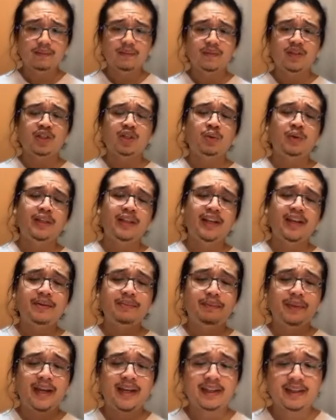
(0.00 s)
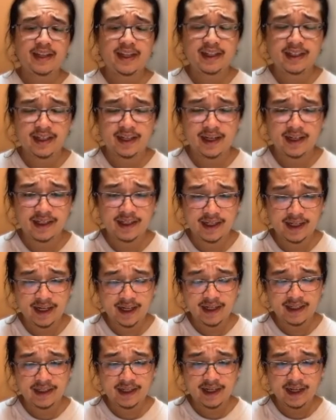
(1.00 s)
So what in-painting does
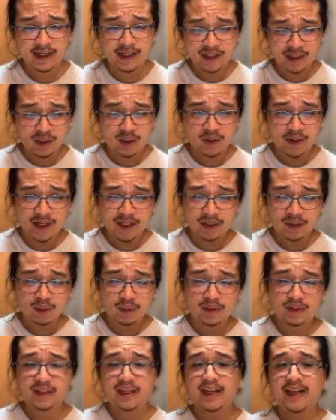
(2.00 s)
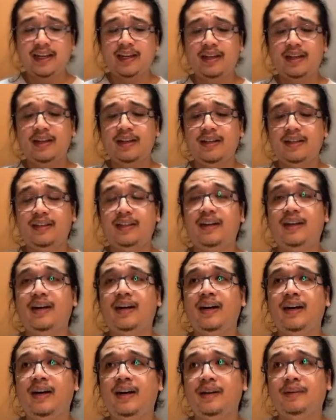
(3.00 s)
is it's going to take
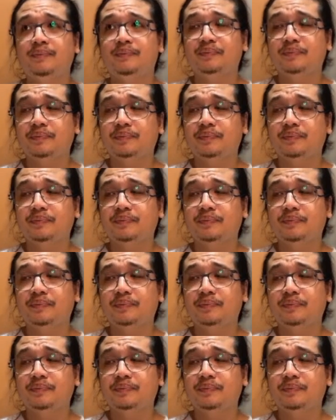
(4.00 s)
the